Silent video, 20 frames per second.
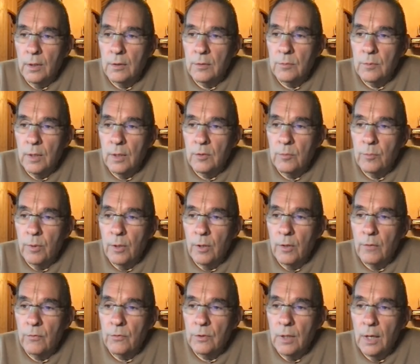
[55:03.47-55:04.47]
as
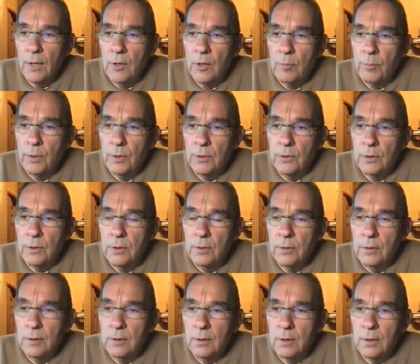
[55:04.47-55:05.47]
part of sadhana. But
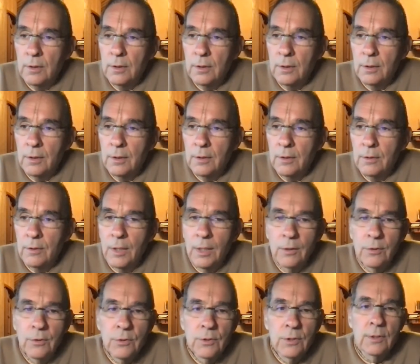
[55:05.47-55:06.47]
you
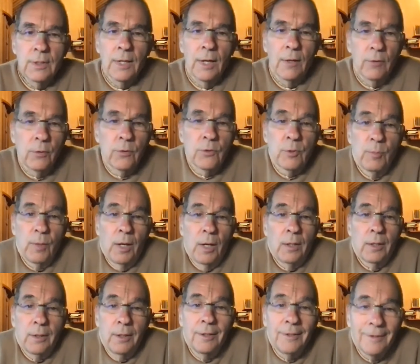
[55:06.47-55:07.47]
can't just sit down and do
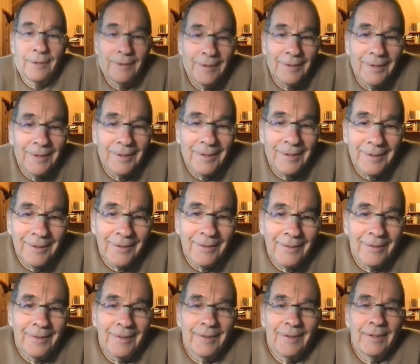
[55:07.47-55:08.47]
samadhi. You know,
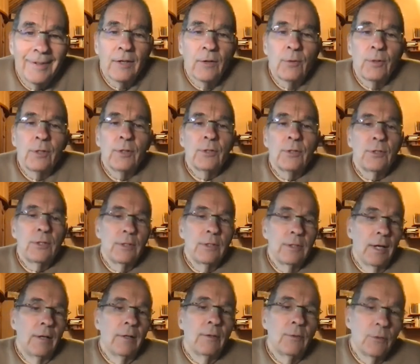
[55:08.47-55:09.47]
when you sit
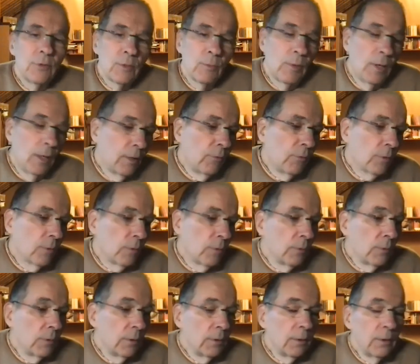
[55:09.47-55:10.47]
down and do samadhi for a
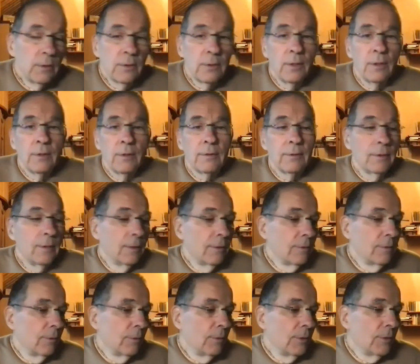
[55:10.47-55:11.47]
while, it's not
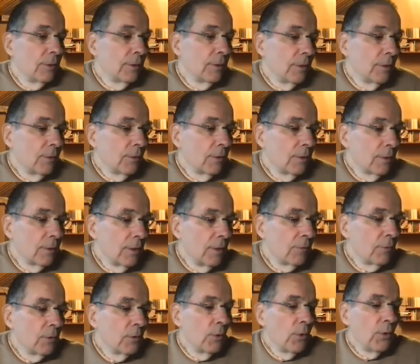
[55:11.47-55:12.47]
so easy. You
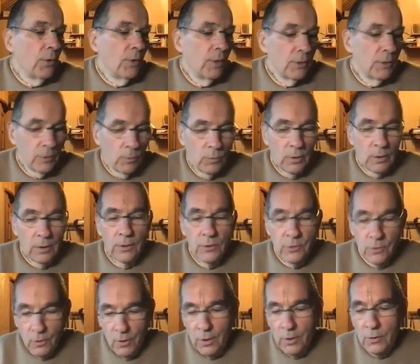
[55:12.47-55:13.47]
have to do the things that will
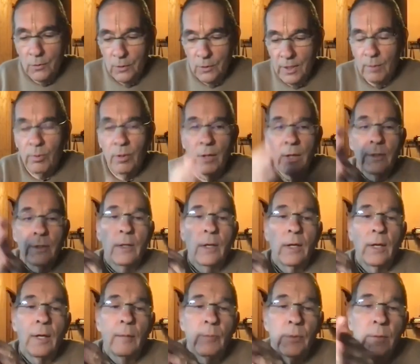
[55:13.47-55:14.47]
cleanse the heart to enable that to
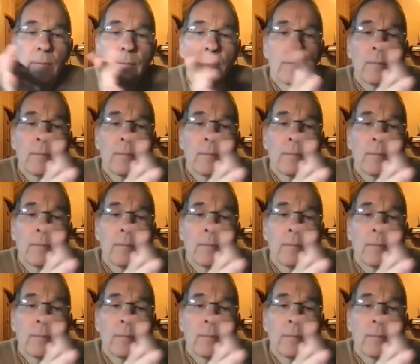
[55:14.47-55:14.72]
happen.